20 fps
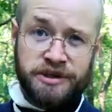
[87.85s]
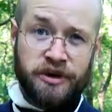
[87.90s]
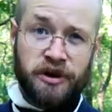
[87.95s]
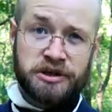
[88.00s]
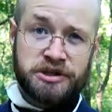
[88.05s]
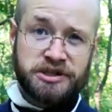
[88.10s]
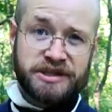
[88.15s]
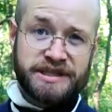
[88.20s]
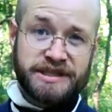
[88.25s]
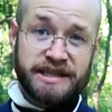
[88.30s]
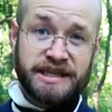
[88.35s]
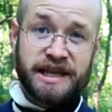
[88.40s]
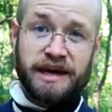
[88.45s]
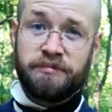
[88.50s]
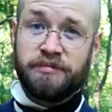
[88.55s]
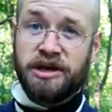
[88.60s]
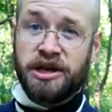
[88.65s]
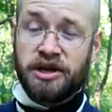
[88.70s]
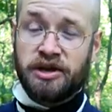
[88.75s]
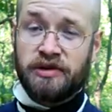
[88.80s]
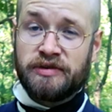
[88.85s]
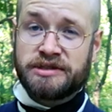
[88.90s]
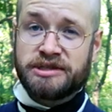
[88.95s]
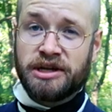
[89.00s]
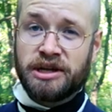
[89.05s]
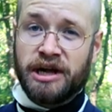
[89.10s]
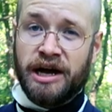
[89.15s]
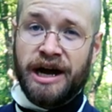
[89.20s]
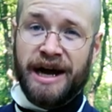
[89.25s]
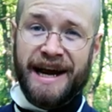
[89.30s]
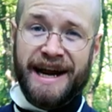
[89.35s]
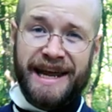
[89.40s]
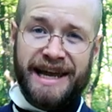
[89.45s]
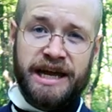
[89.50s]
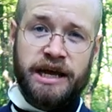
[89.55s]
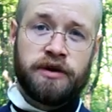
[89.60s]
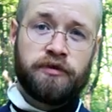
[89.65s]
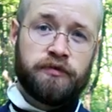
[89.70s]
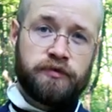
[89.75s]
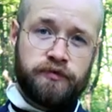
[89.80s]
You actually see that being used a lot
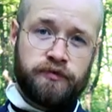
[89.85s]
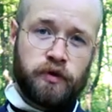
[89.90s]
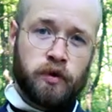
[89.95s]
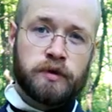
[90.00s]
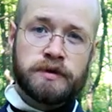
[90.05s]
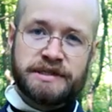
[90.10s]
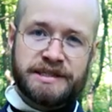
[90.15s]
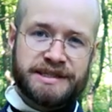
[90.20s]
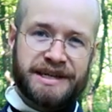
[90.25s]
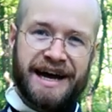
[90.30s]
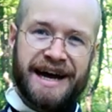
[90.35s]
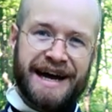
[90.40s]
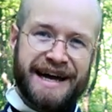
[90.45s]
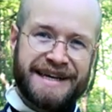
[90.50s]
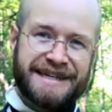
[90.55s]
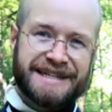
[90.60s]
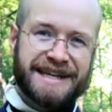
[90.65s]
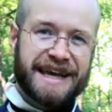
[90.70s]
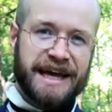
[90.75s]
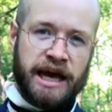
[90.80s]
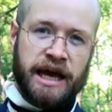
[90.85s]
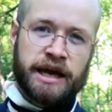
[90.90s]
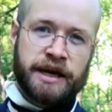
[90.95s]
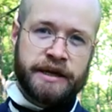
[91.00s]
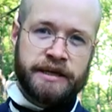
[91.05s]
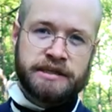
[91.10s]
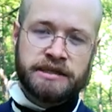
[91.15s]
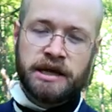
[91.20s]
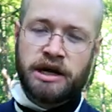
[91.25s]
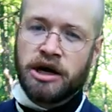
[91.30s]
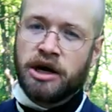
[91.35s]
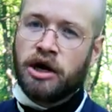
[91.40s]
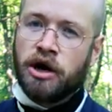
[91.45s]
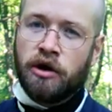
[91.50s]
in full-sized cannons